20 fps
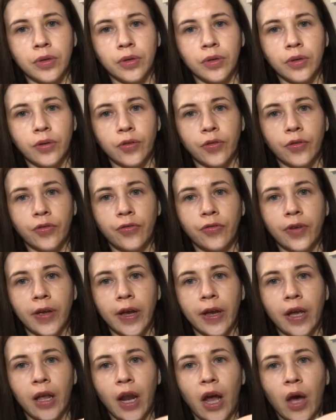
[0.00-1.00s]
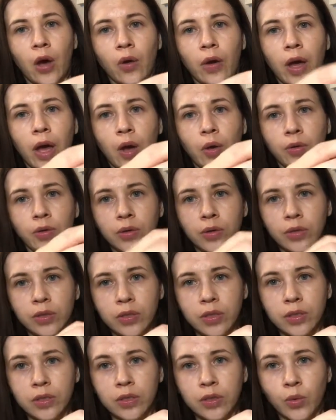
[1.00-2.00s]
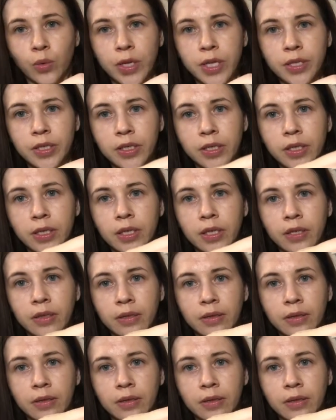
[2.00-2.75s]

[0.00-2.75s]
figure out how to twist it,